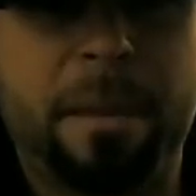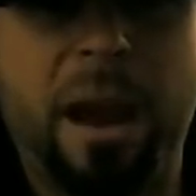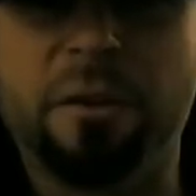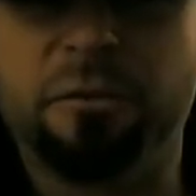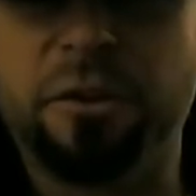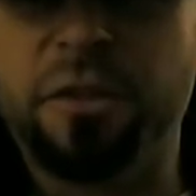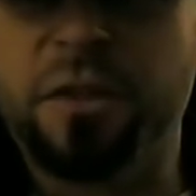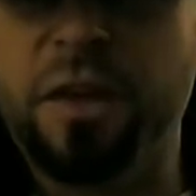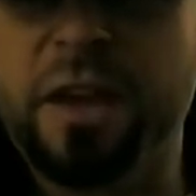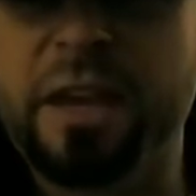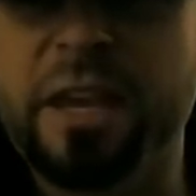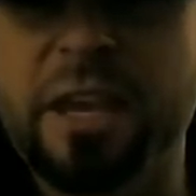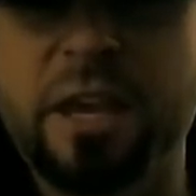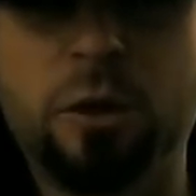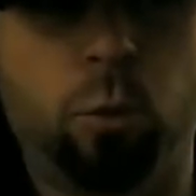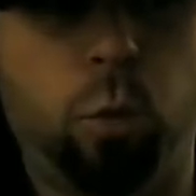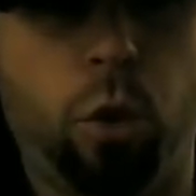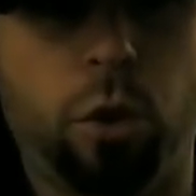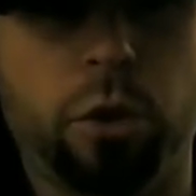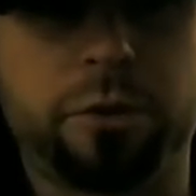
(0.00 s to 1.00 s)
Everything he
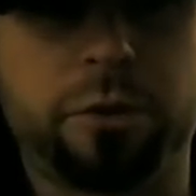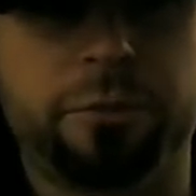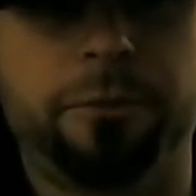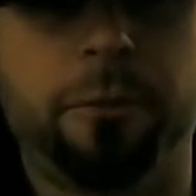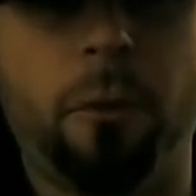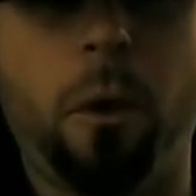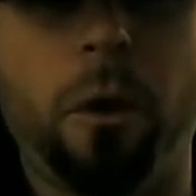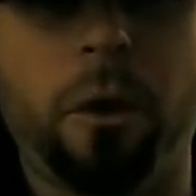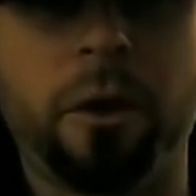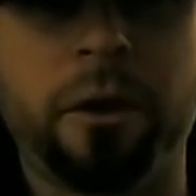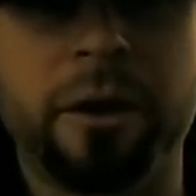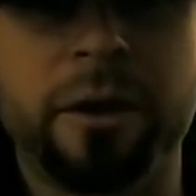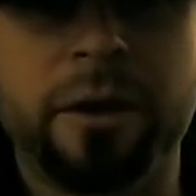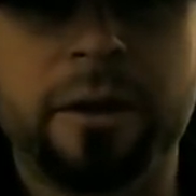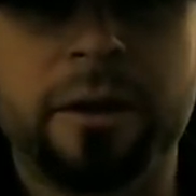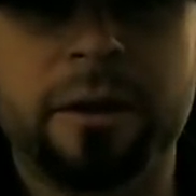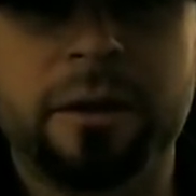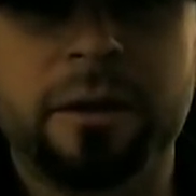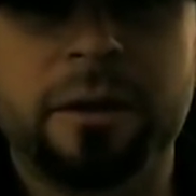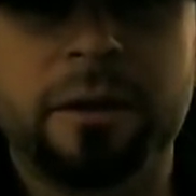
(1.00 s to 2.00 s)
worked for,
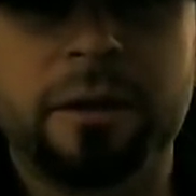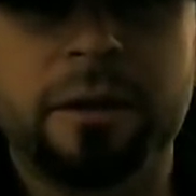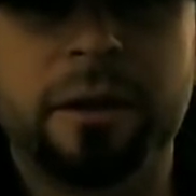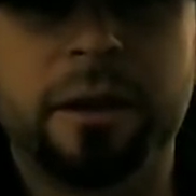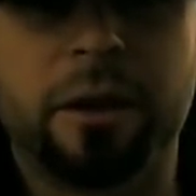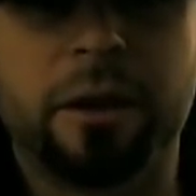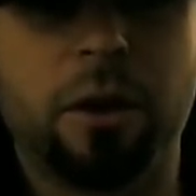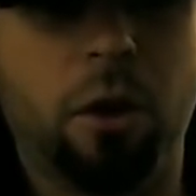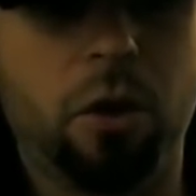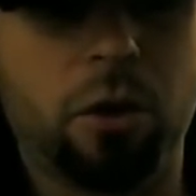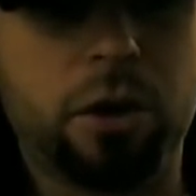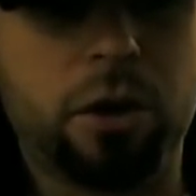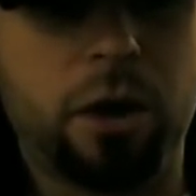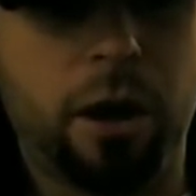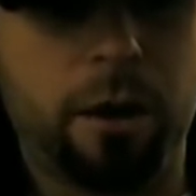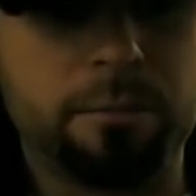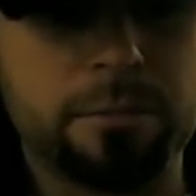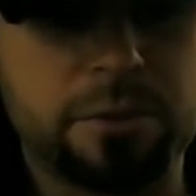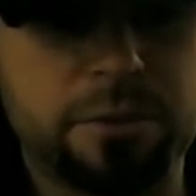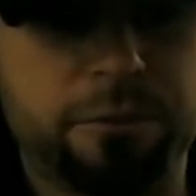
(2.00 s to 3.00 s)
it all
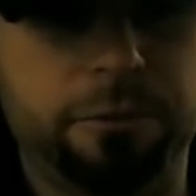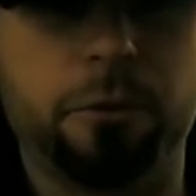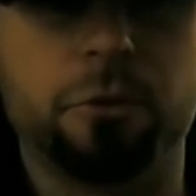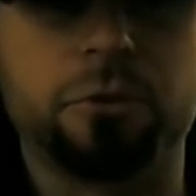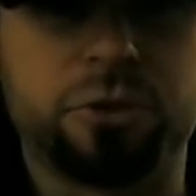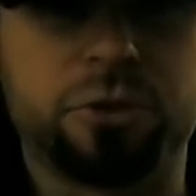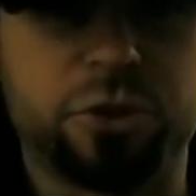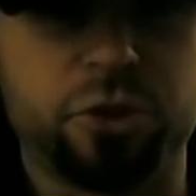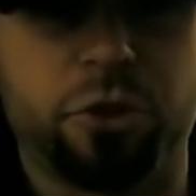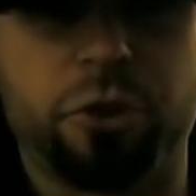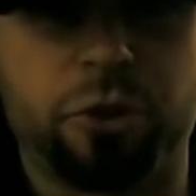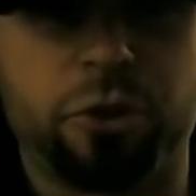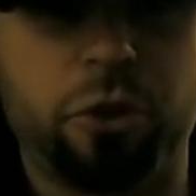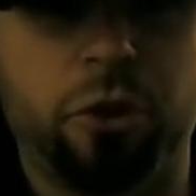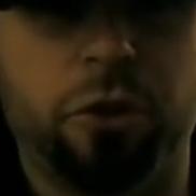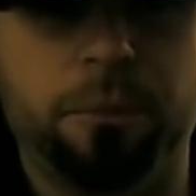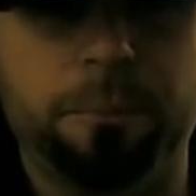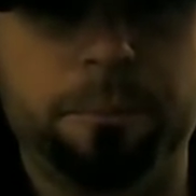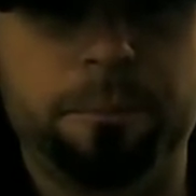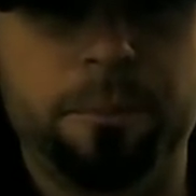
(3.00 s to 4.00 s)
comes full
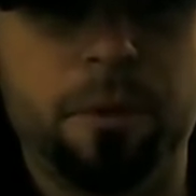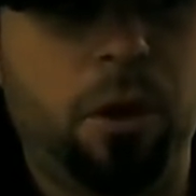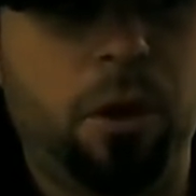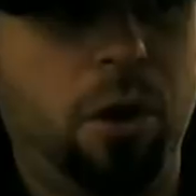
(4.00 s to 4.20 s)
circle.